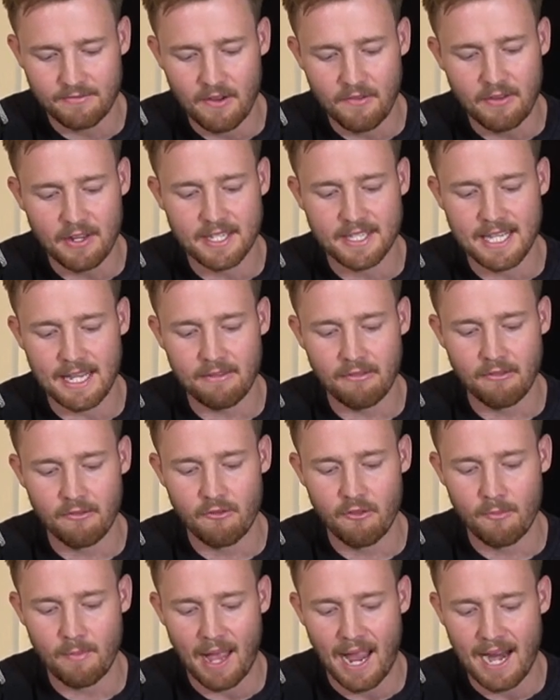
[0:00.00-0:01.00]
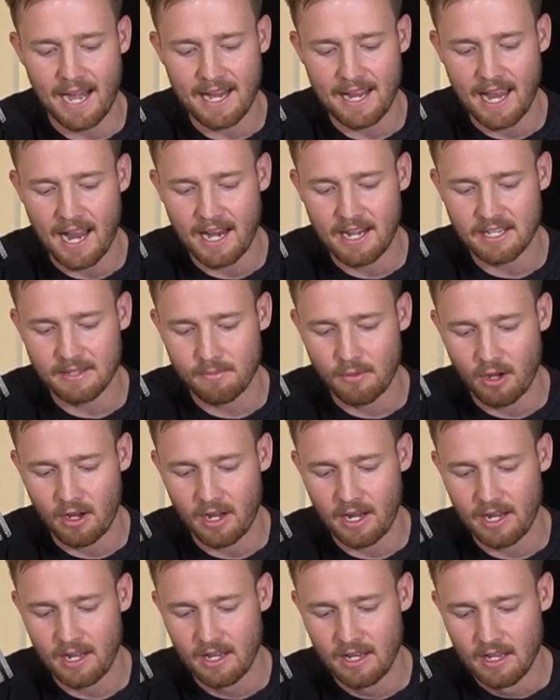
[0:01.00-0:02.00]
57 from 88 is
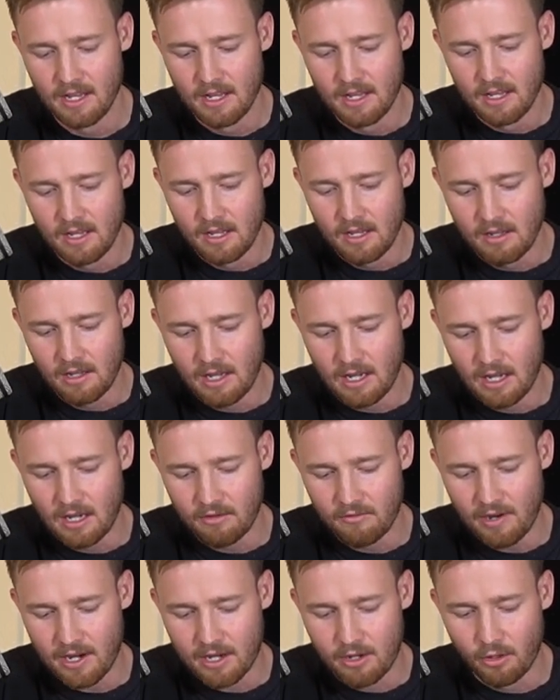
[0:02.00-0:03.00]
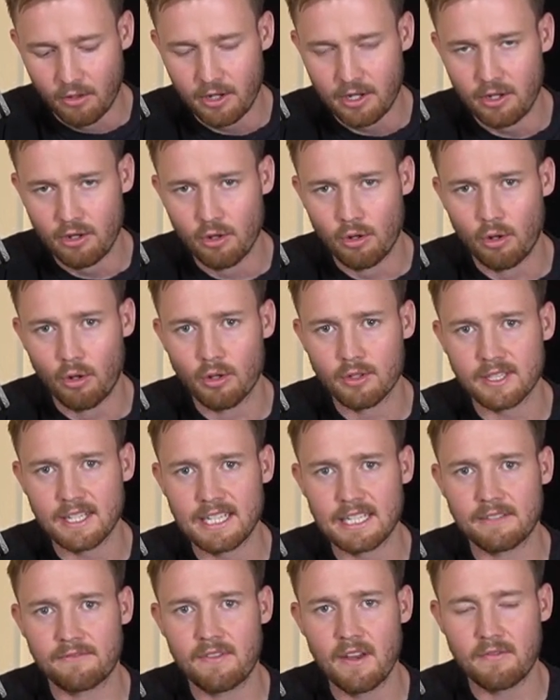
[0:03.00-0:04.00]
my record, and yours
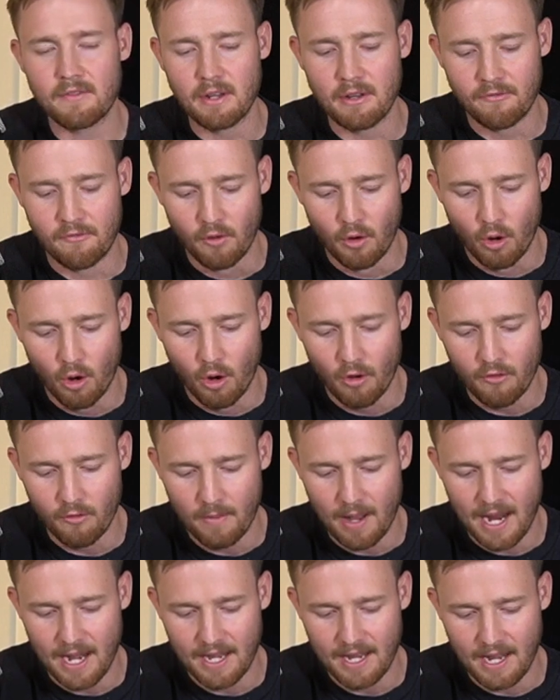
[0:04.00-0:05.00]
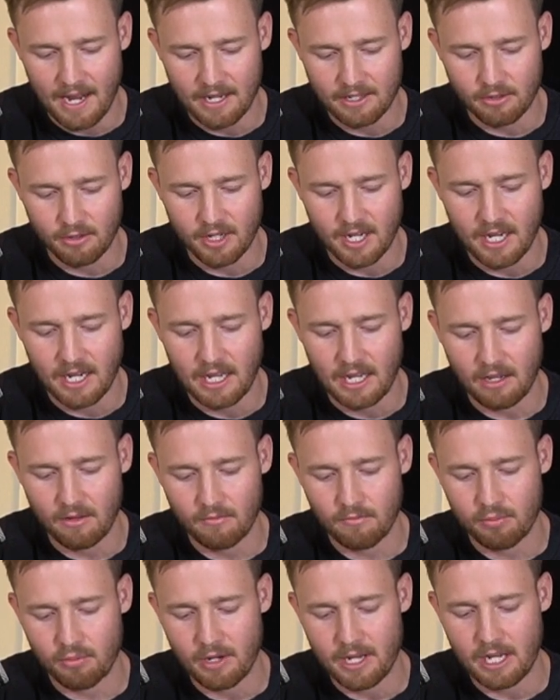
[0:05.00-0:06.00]
is 54 from 88, so getting
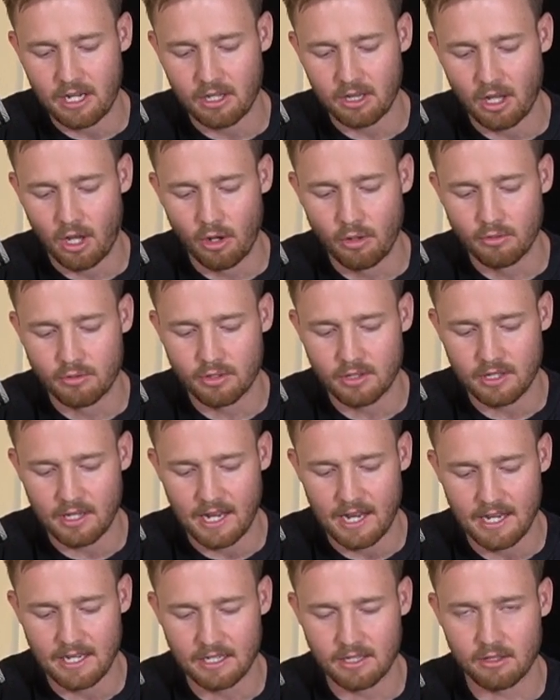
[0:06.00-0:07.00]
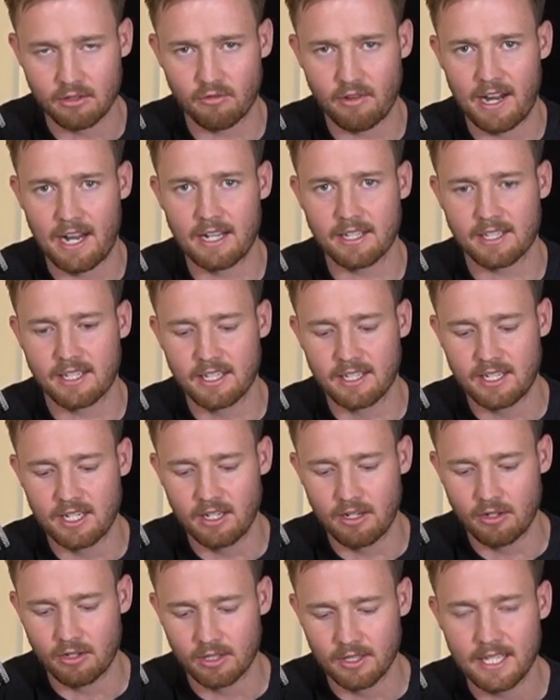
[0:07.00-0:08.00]
pretty close as the rounds
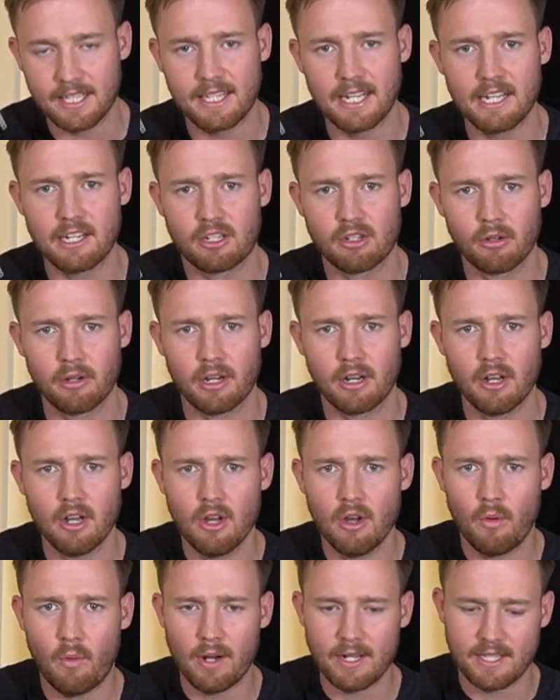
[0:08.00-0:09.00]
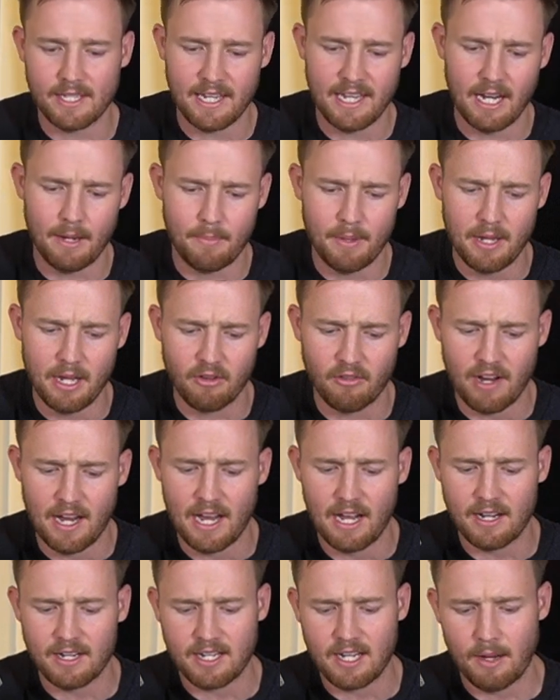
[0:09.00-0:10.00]
continue. So let's get into it. Once again, a big
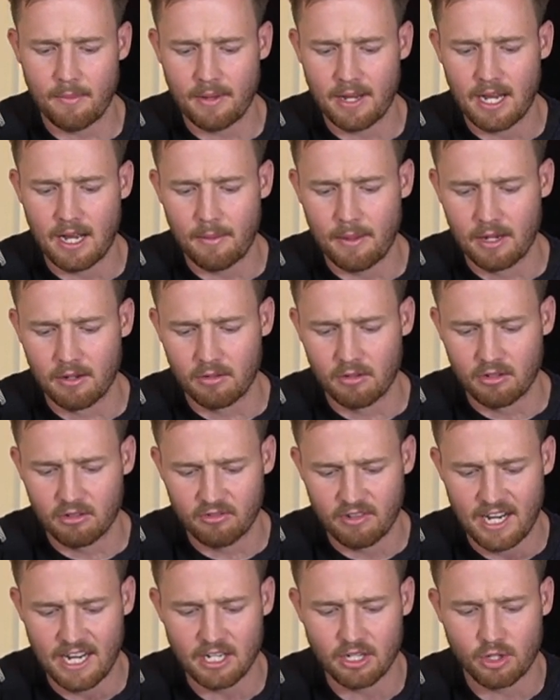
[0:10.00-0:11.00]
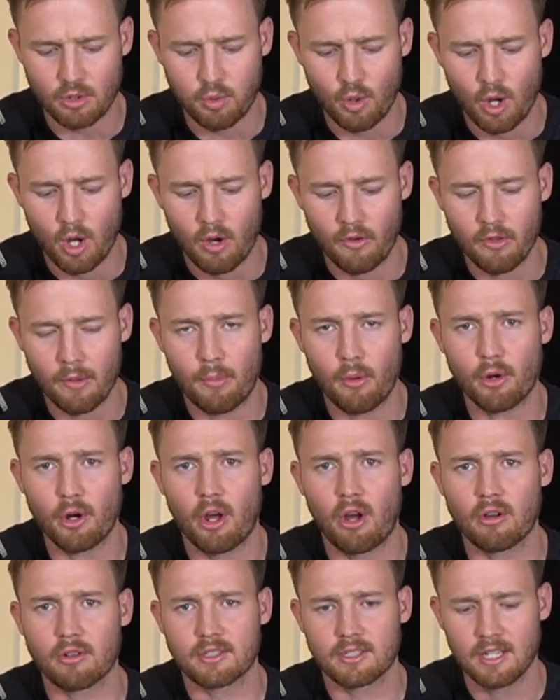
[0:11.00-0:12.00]
round coming up, NRL Round 12. The
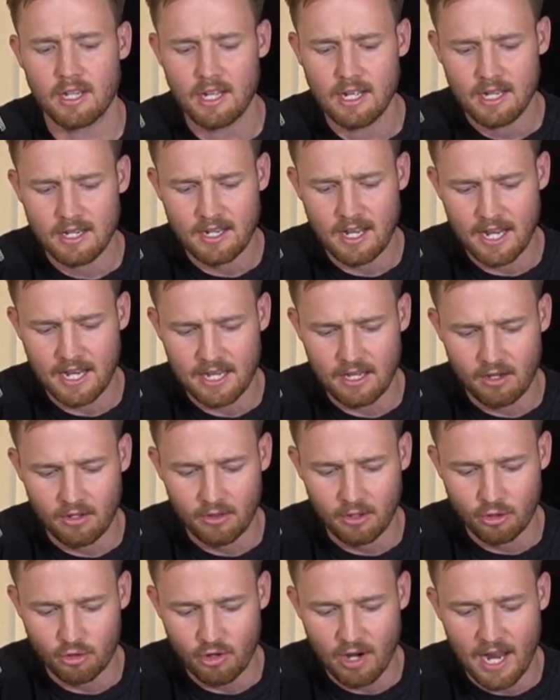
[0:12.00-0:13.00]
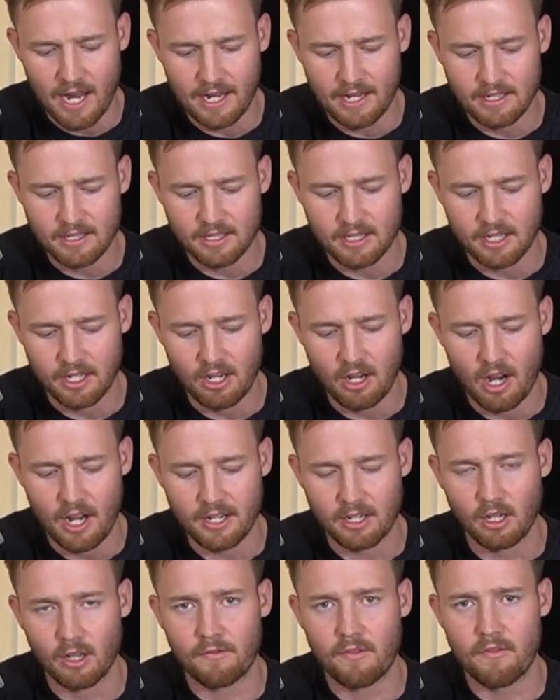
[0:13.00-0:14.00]
Bulldogs taking on the Dragons
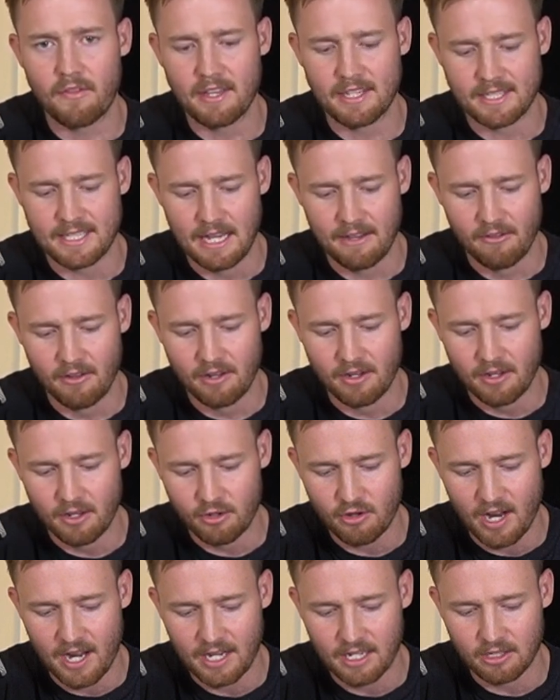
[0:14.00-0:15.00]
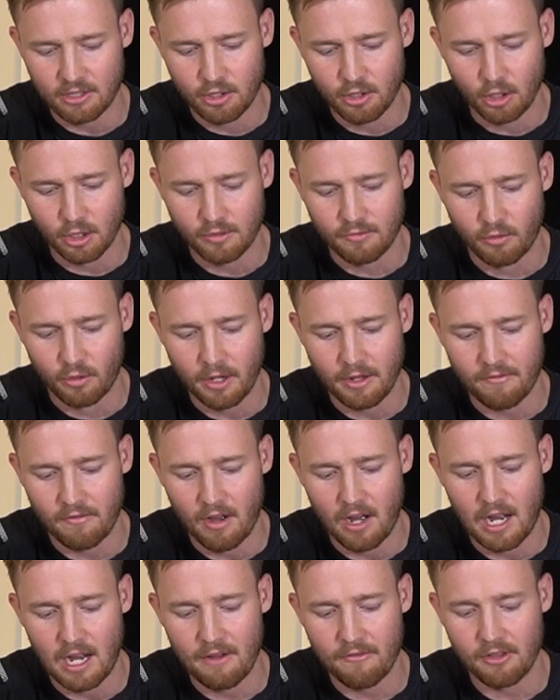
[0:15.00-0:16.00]
tonight, $1.57. The Dragons,
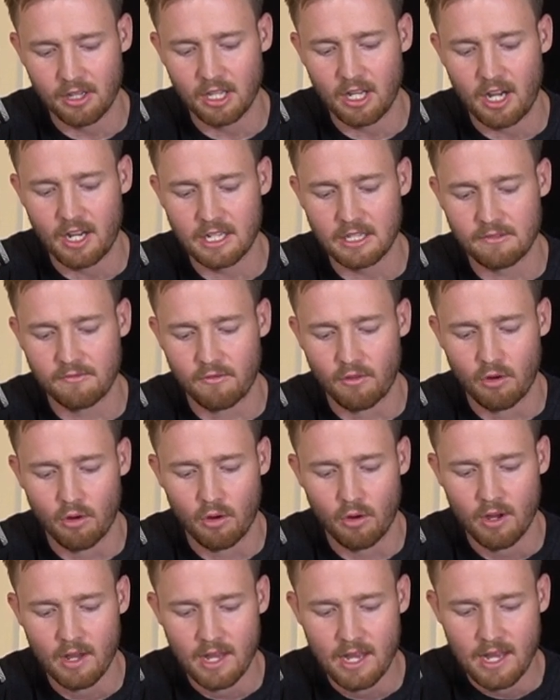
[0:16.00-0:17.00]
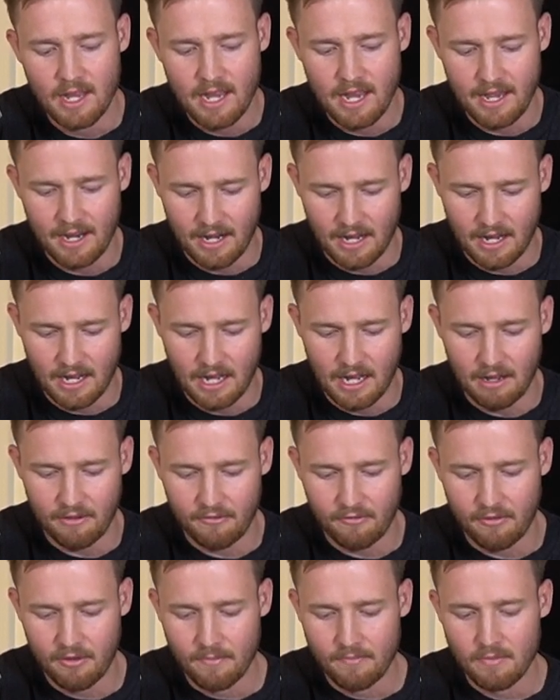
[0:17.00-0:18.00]
$2.45. The line is
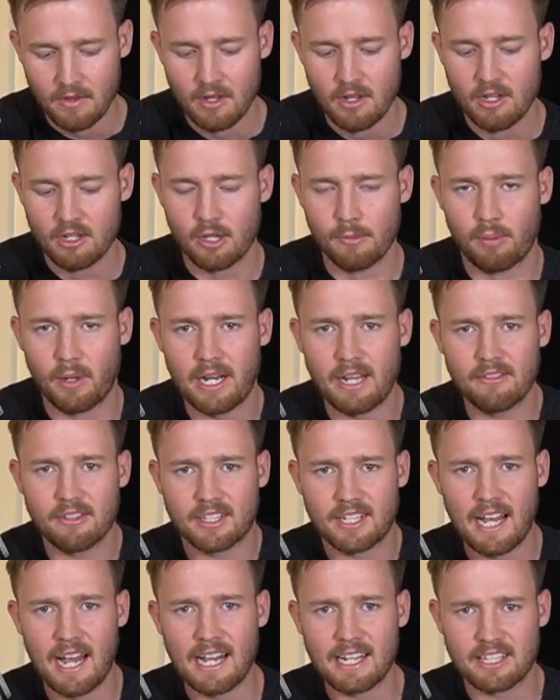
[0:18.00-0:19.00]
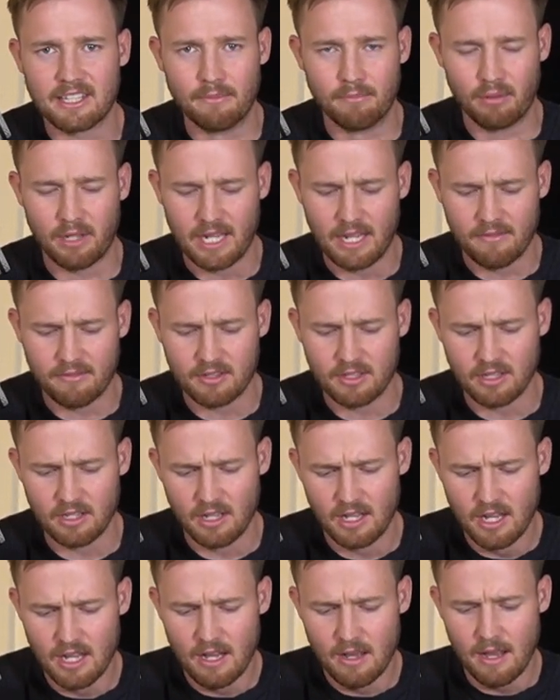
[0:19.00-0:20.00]
4.5. So plenty of stats and plenty of
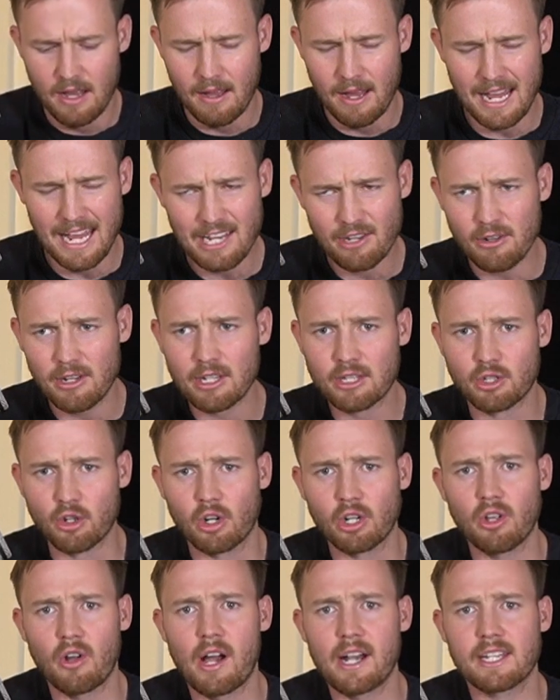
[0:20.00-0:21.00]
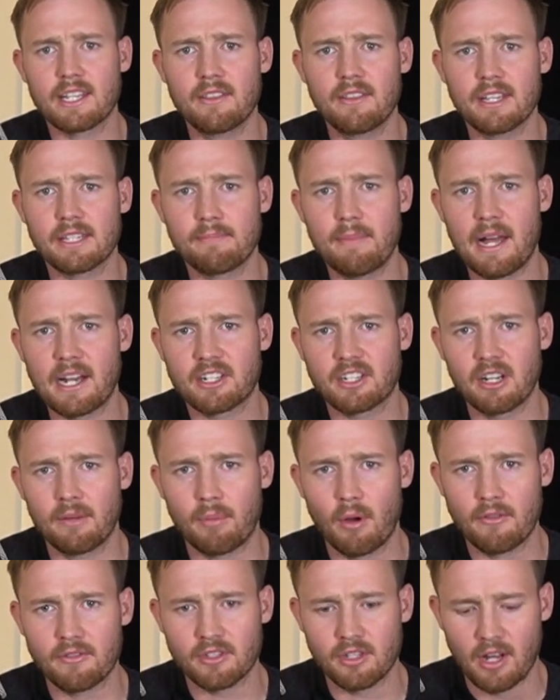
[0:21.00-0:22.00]
interesting storylines in this matchup.
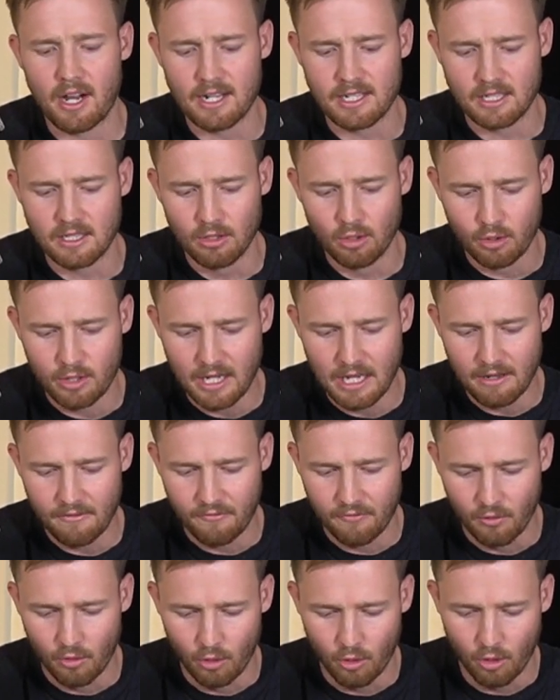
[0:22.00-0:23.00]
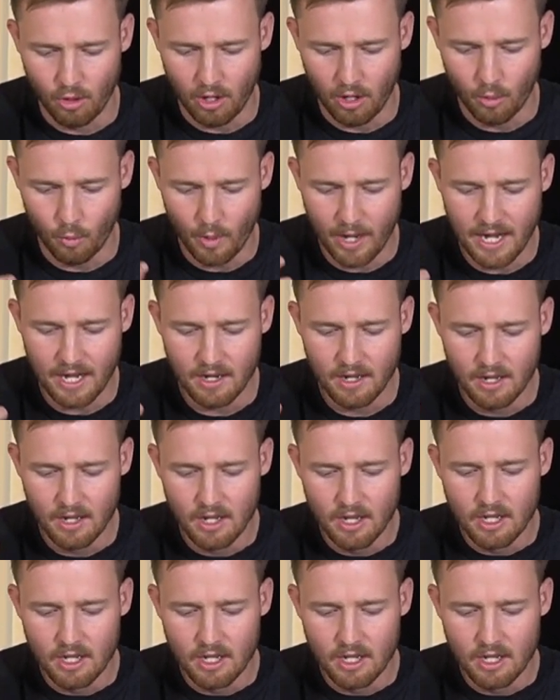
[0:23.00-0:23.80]
Both sides looking for a win.